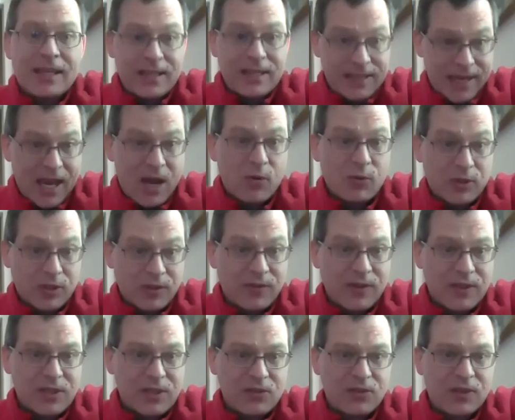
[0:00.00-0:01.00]
account of
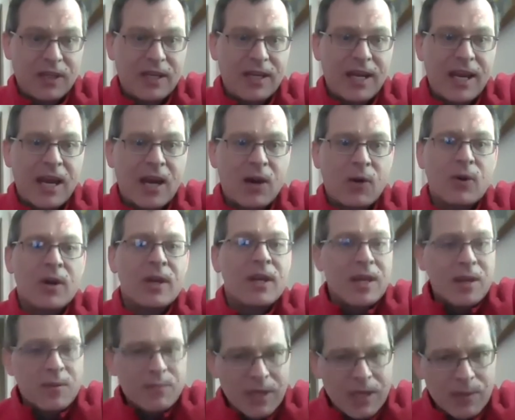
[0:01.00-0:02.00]
history and how
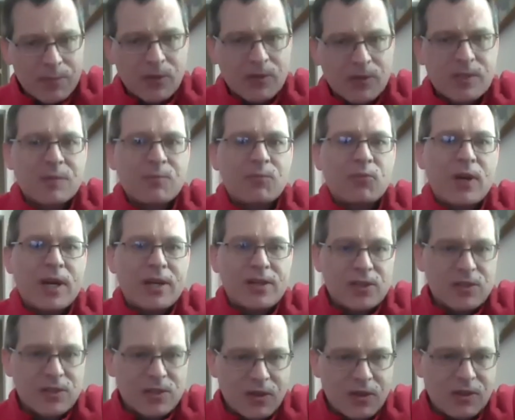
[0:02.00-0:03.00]
people's
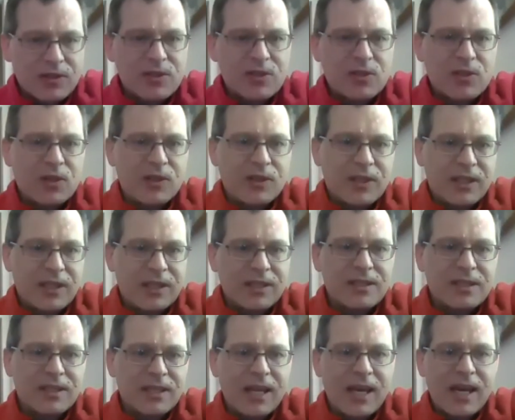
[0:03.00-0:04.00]
impressions are inserted
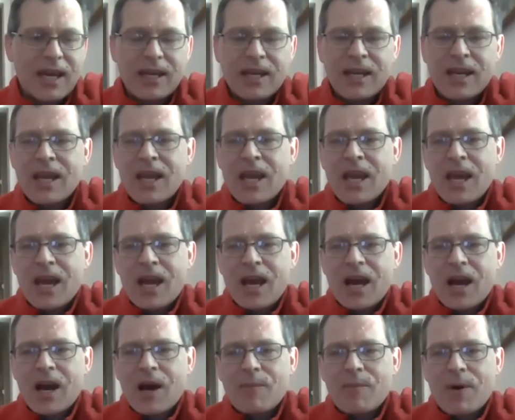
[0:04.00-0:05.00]
into that. Yeah.
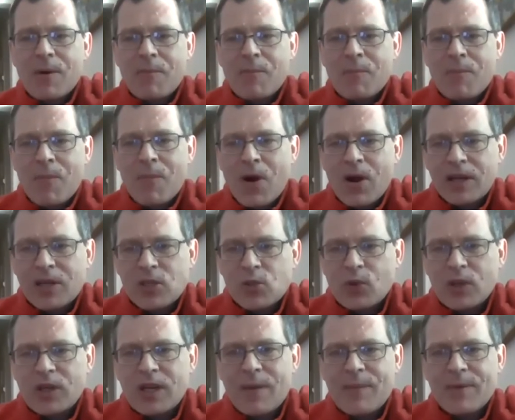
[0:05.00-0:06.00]
Um, Marcus,
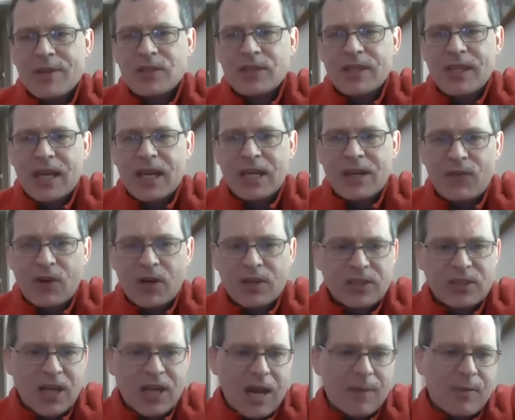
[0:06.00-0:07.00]
we're coming to the end of our
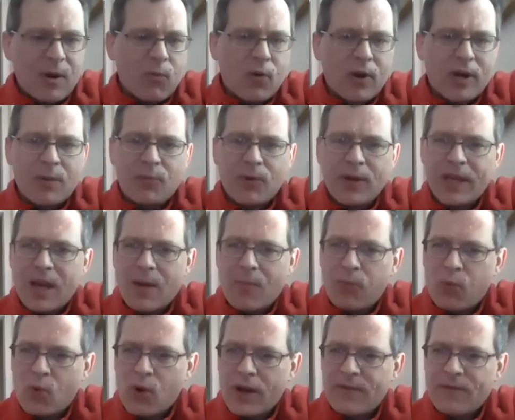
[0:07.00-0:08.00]
time. I want to bring up
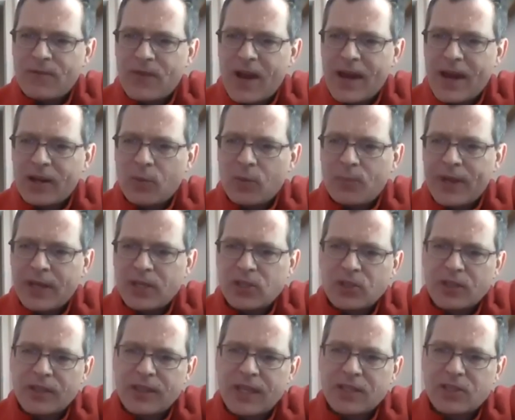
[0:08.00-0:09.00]
one final
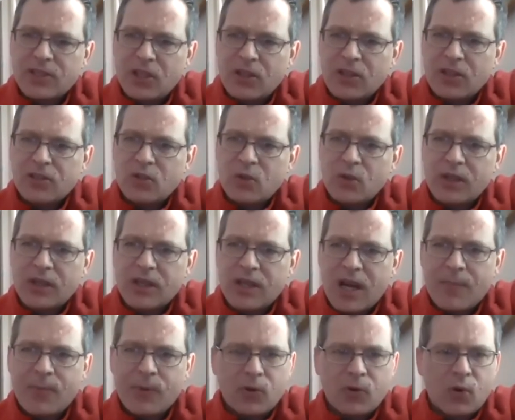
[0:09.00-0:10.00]
picture and then turn to a
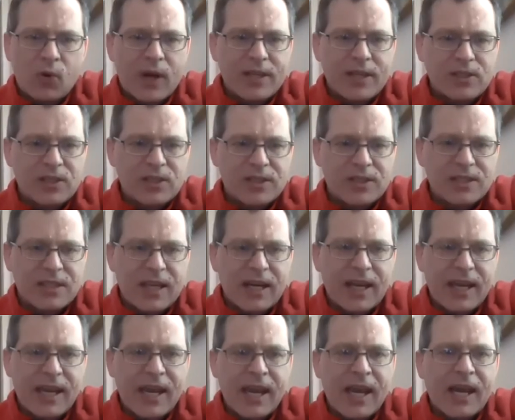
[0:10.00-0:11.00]
couple questions that
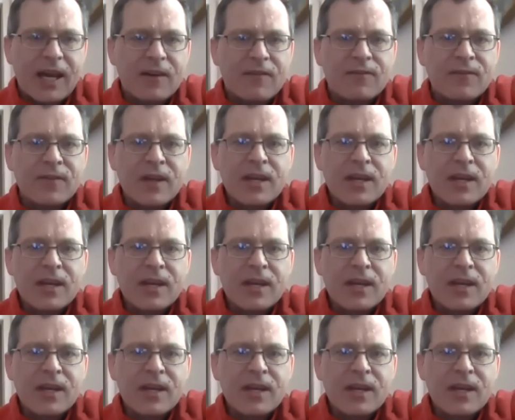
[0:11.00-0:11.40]
I have